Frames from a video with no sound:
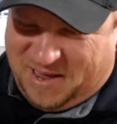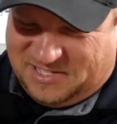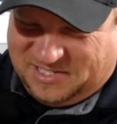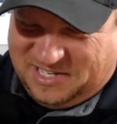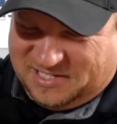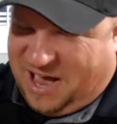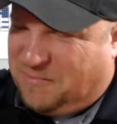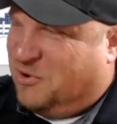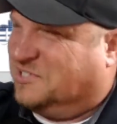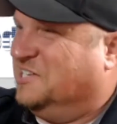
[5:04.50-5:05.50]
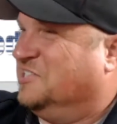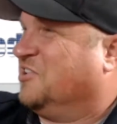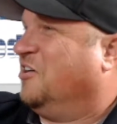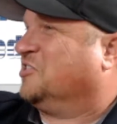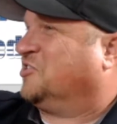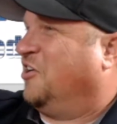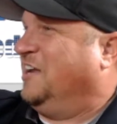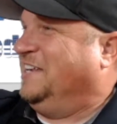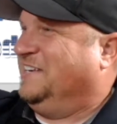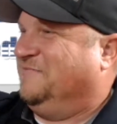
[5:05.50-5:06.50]
Basically is how most of these all
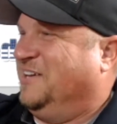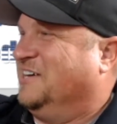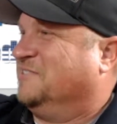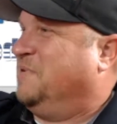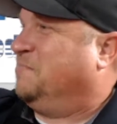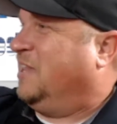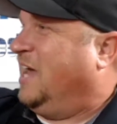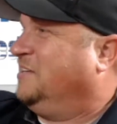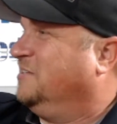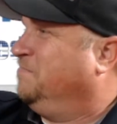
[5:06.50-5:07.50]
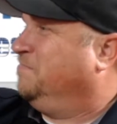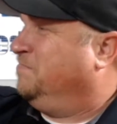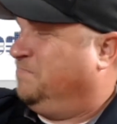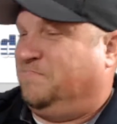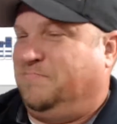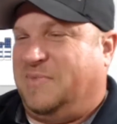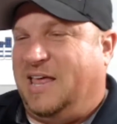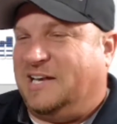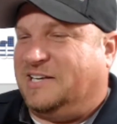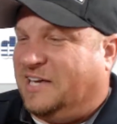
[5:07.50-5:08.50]
started because people like to
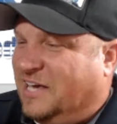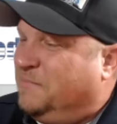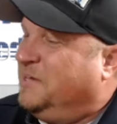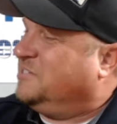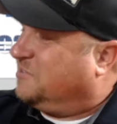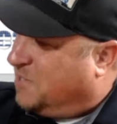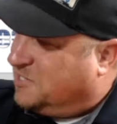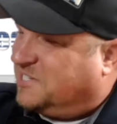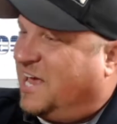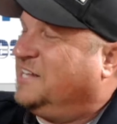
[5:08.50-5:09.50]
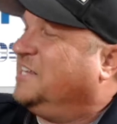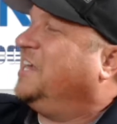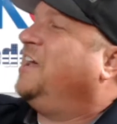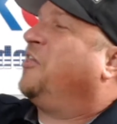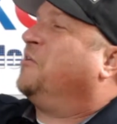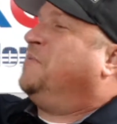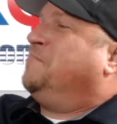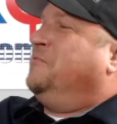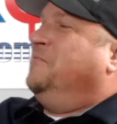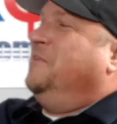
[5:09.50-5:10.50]
gig me as much as I like to gig other
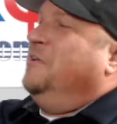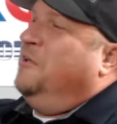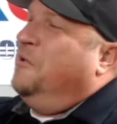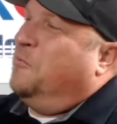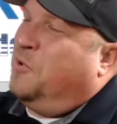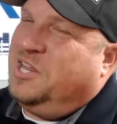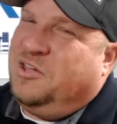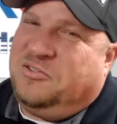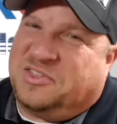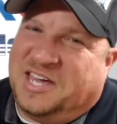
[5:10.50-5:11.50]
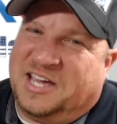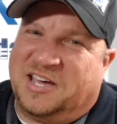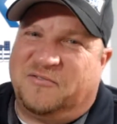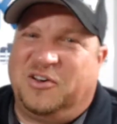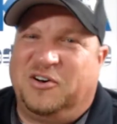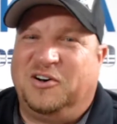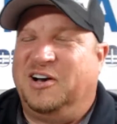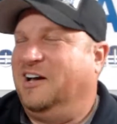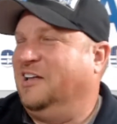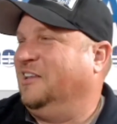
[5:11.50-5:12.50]
people. What do you think of
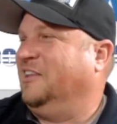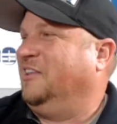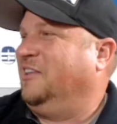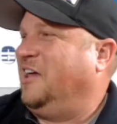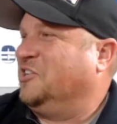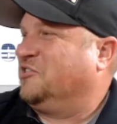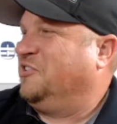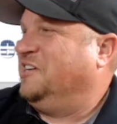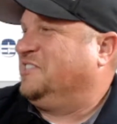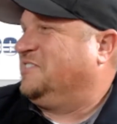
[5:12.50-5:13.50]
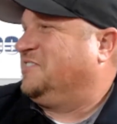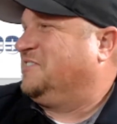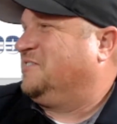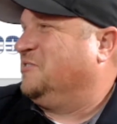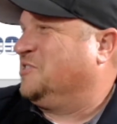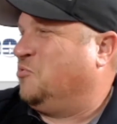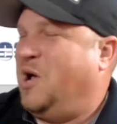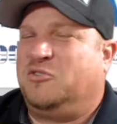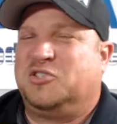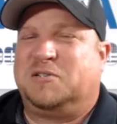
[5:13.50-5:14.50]
your luxurious,
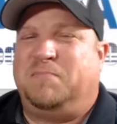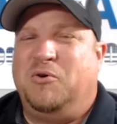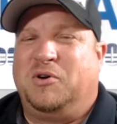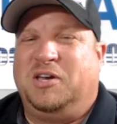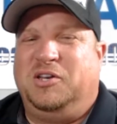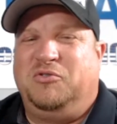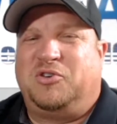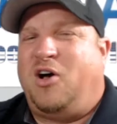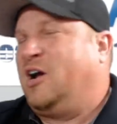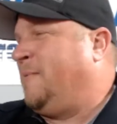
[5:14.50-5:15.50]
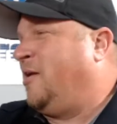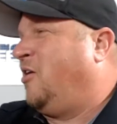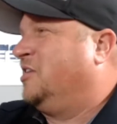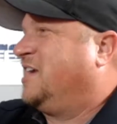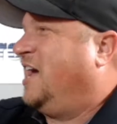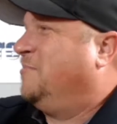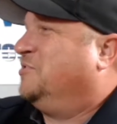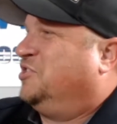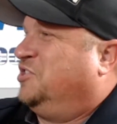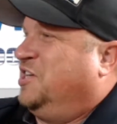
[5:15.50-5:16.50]
well-spoken, you talk about all the time,
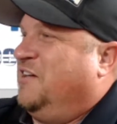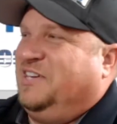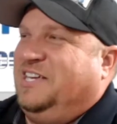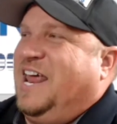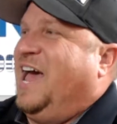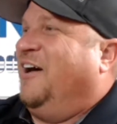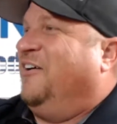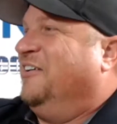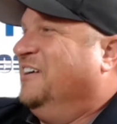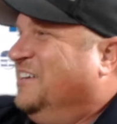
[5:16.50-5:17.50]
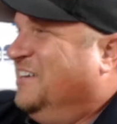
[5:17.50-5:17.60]
Chevy now?